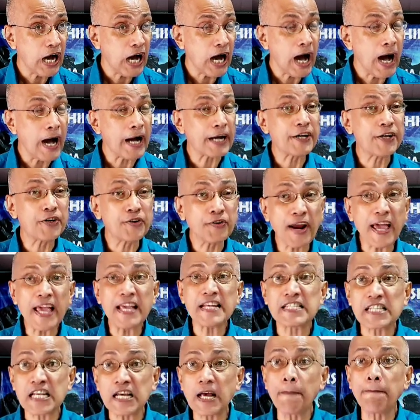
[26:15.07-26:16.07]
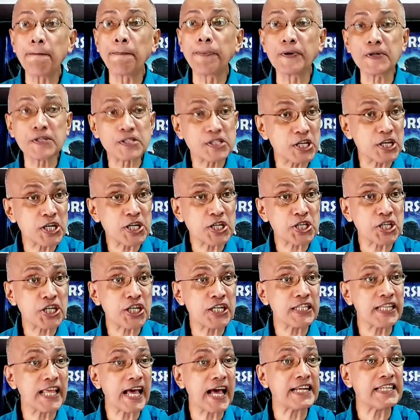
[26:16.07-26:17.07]
a greater
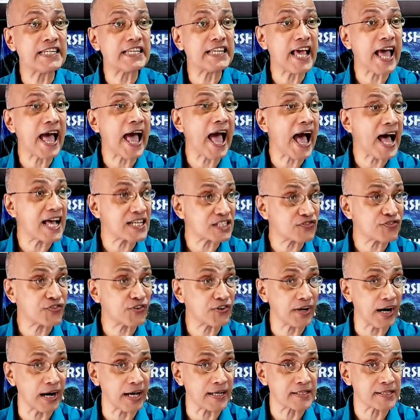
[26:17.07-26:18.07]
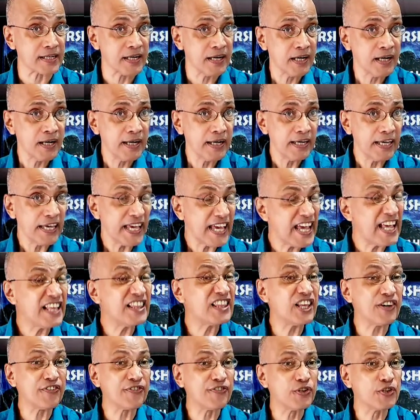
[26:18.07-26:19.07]
position that he has for us in
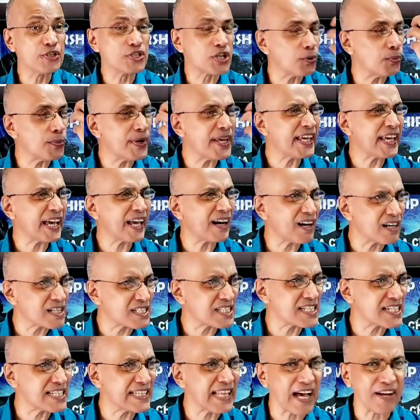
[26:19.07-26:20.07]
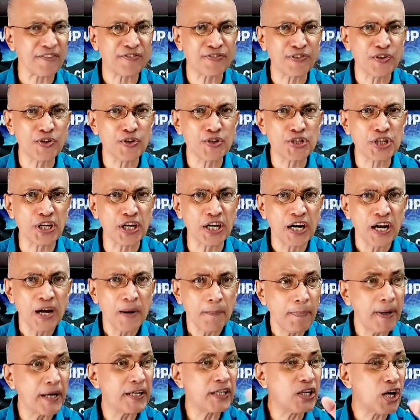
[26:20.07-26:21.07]
the future. We cannot see that future,
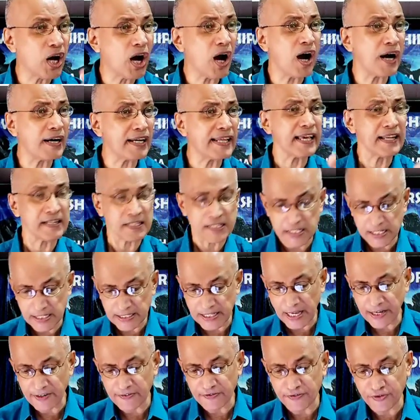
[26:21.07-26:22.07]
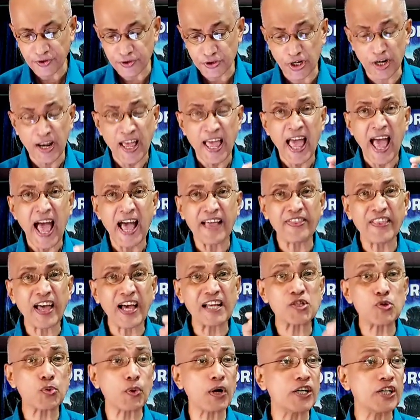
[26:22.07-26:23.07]
but God can see that future. And
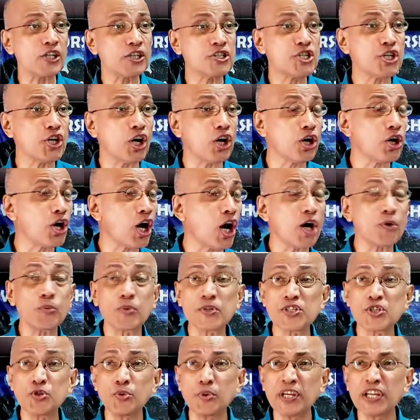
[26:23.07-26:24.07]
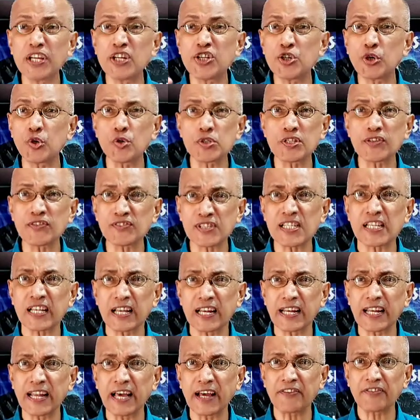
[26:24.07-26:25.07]
that's what God was doing in Joseph's
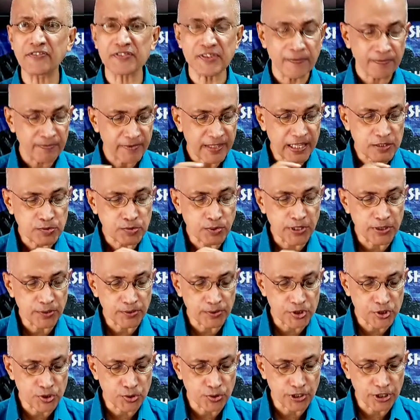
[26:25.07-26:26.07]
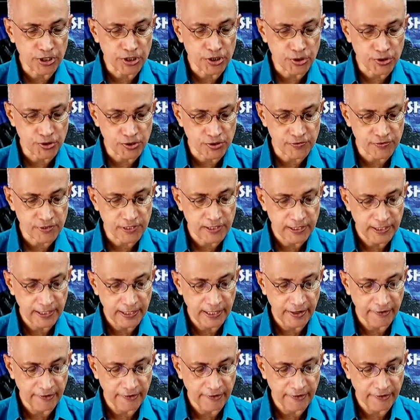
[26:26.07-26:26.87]
life. That's what he was doing in Joseph's life.